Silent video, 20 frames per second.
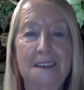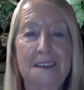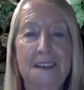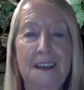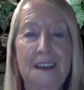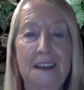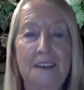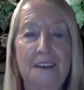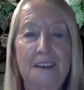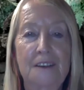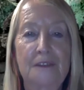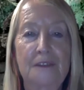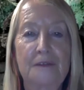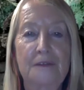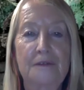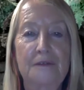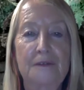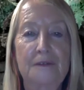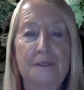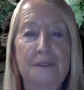and of
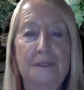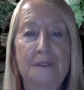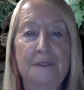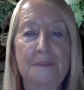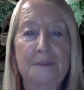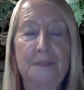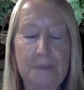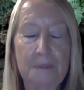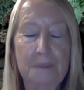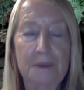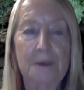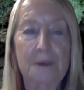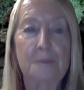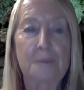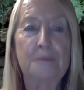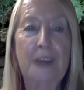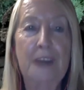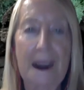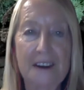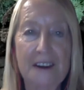people
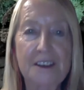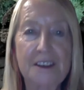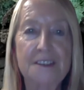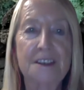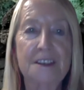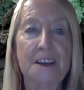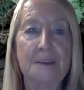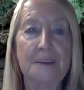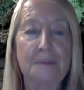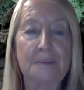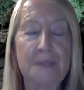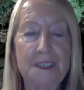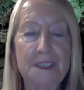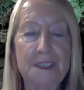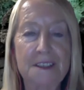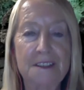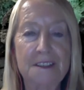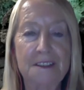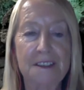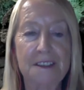practicing
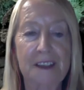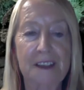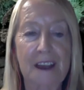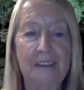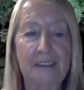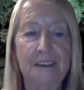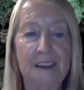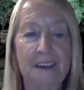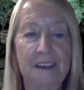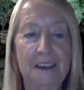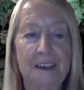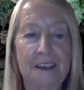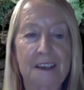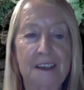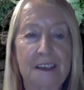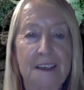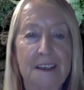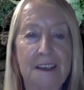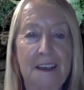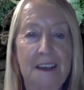peace together.
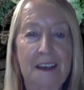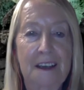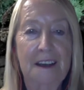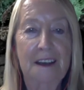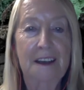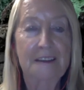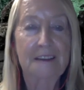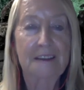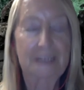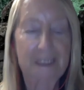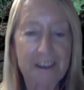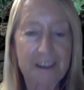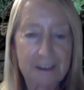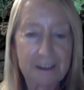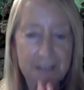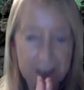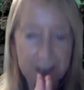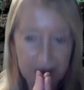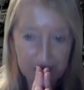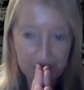And I thank you
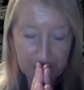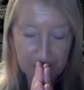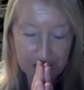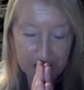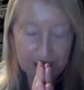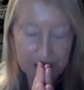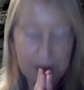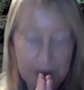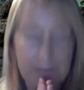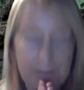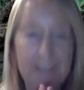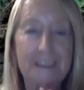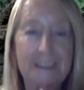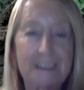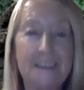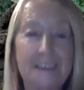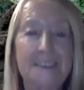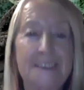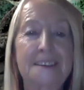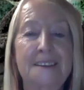so much for
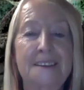this.